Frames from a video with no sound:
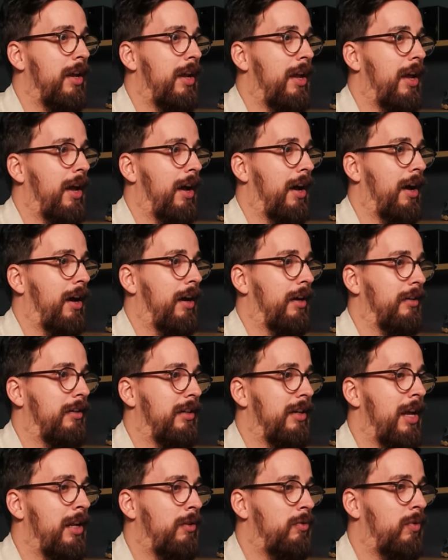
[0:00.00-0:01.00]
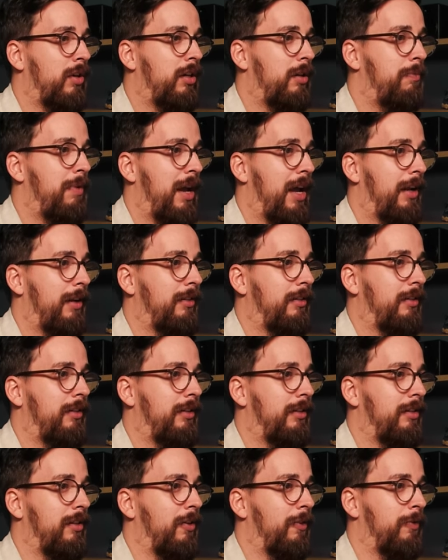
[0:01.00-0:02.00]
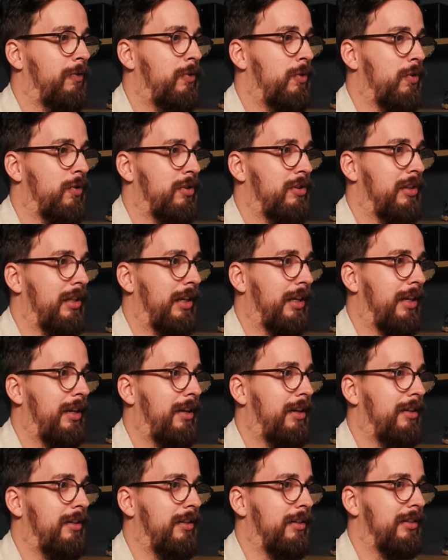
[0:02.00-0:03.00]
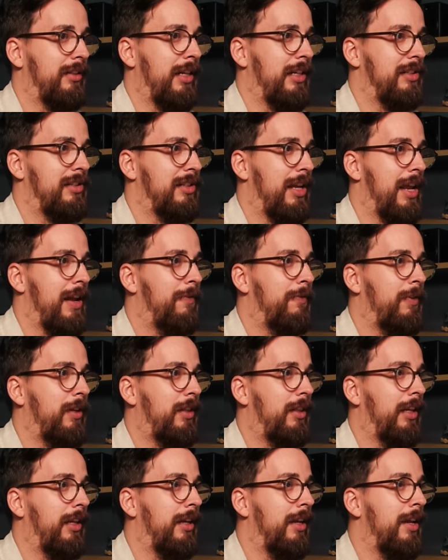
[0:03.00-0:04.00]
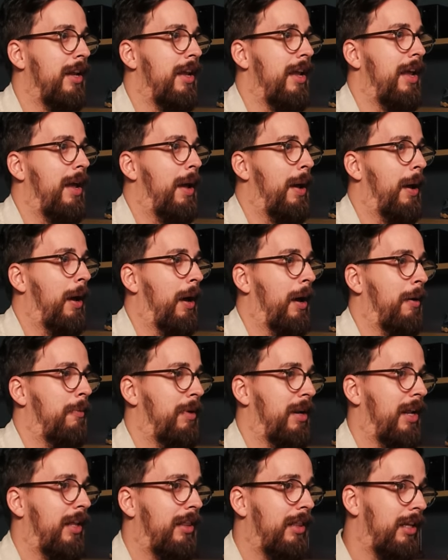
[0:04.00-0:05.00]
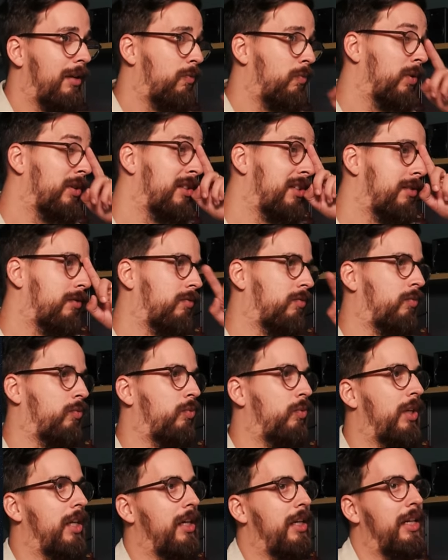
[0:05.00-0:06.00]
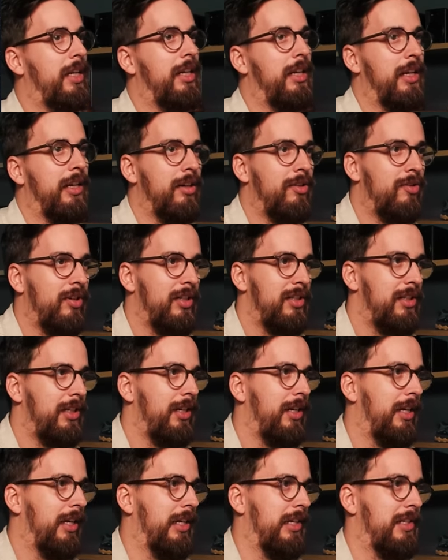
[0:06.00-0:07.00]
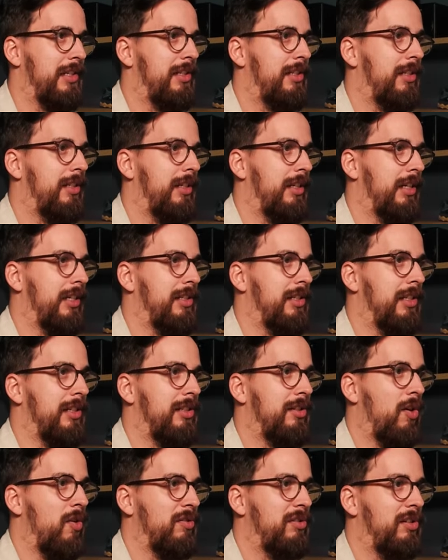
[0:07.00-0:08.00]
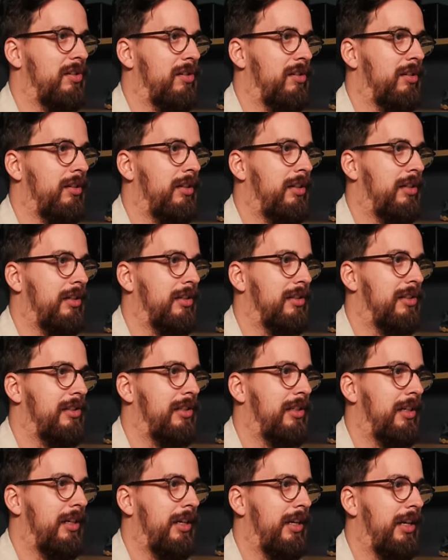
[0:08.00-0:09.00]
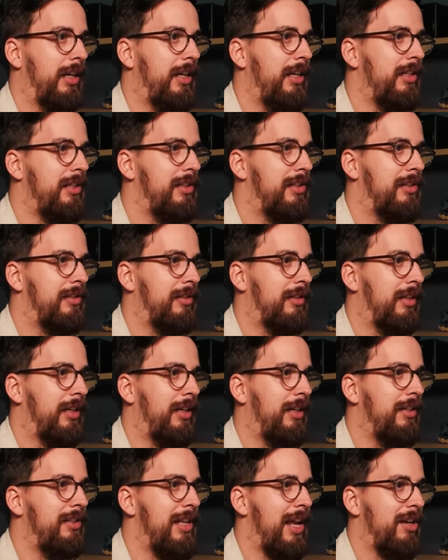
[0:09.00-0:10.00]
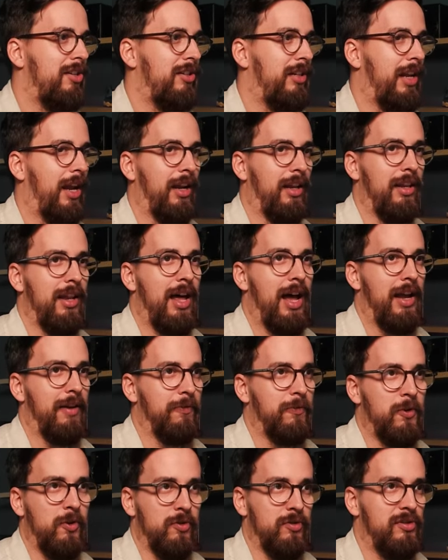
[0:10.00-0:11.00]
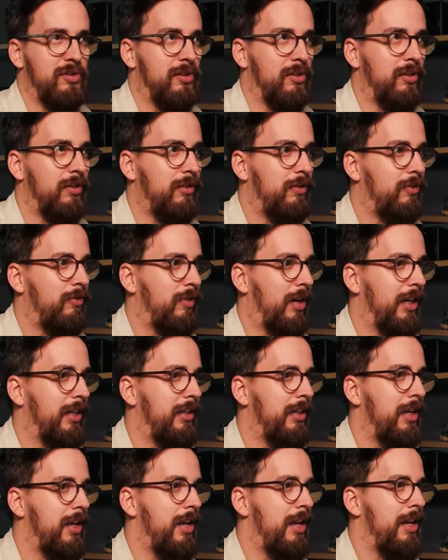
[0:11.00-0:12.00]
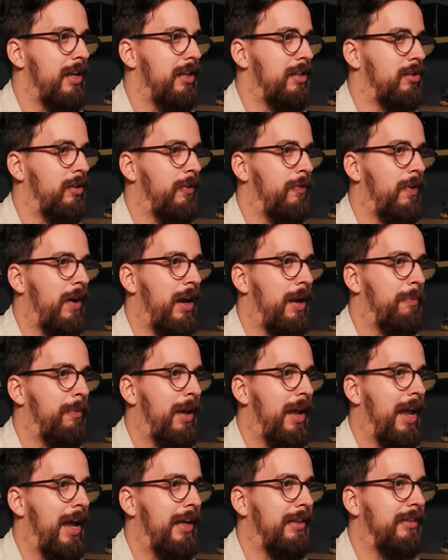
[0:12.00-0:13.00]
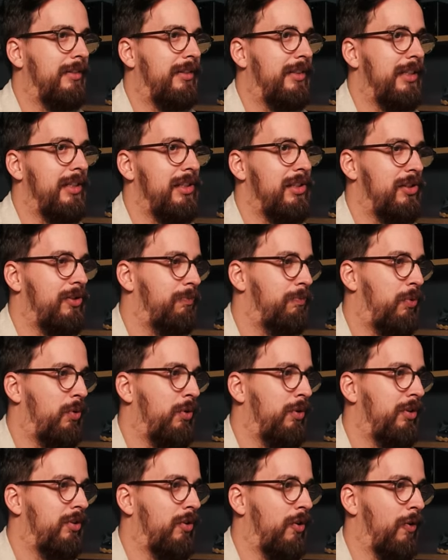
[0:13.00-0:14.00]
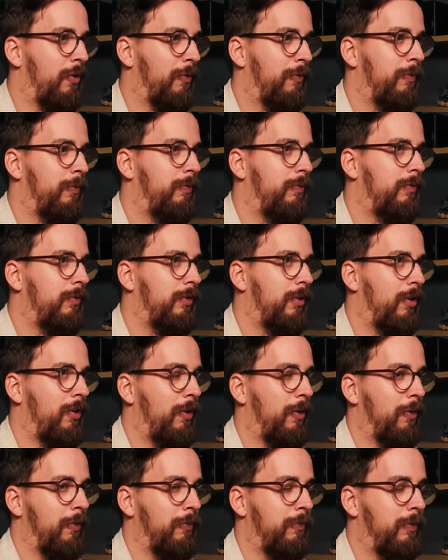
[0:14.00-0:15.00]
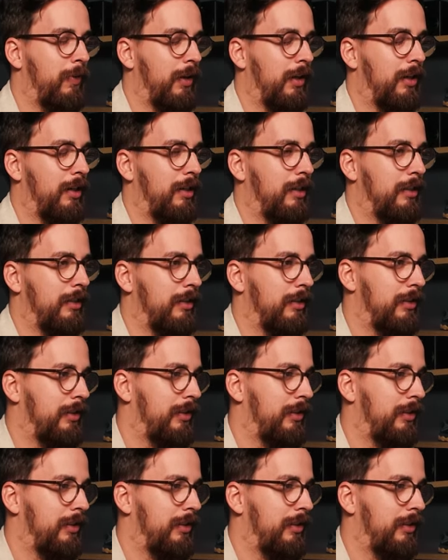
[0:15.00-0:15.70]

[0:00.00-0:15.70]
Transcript: The network panel, of course, like contains everything. But I think what's really interesting is this console, because it is actually a live console, right? So if I'm at this point of my